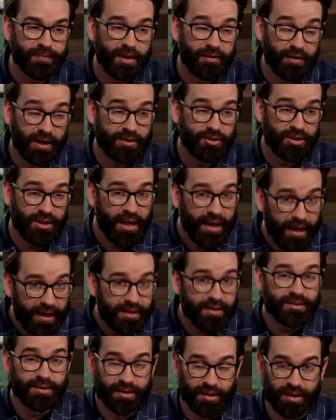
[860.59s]
In fact, she
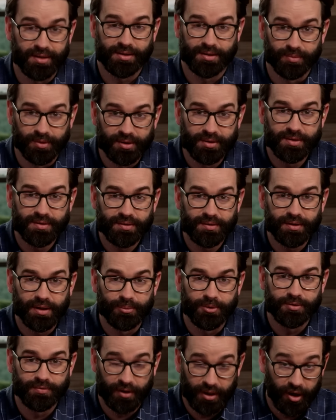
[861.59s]
hated the customers
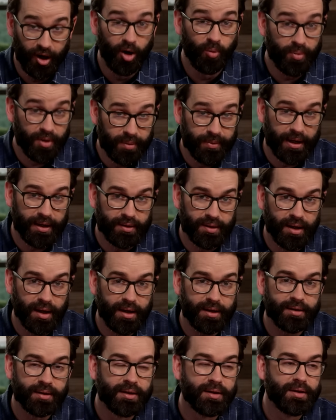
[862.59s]
and was very open about
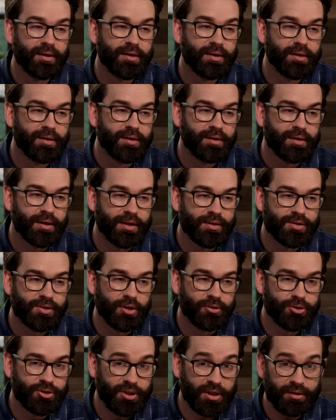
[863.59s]
that, and
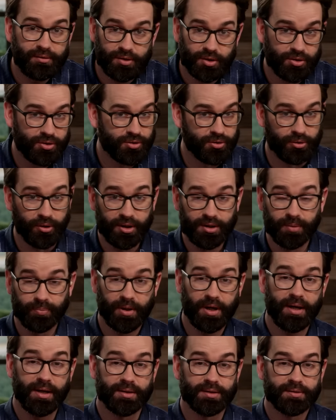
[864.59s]
so she destroyed the
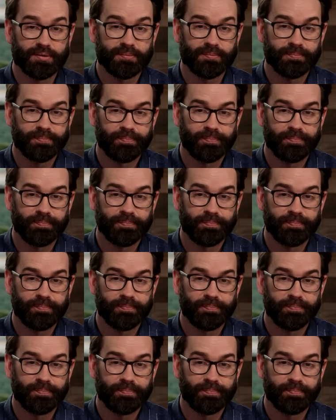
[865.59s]
brand.